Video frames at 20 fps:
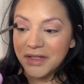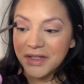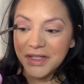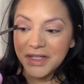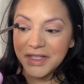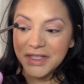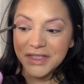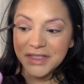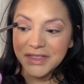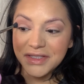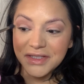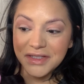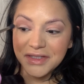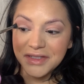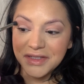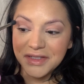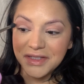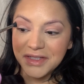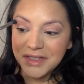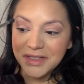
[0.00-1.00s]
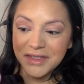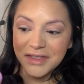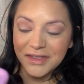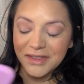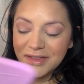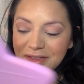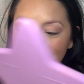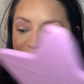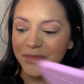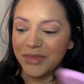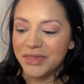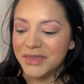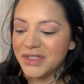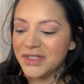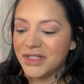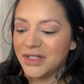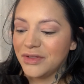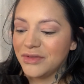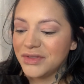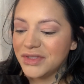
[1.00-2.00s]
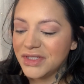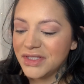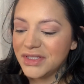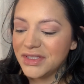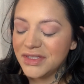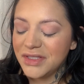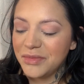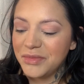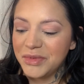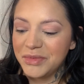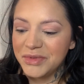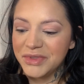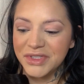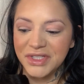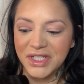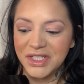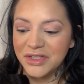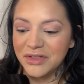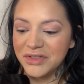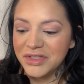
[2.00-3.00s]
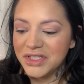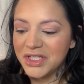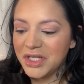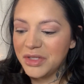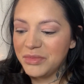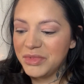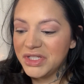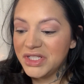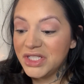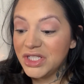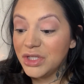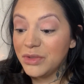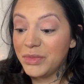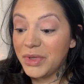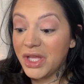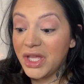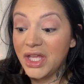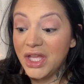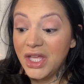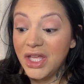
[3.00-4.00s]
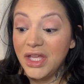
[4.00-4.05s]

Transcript: is, you know, some people are like, oh, it's not a big deal, but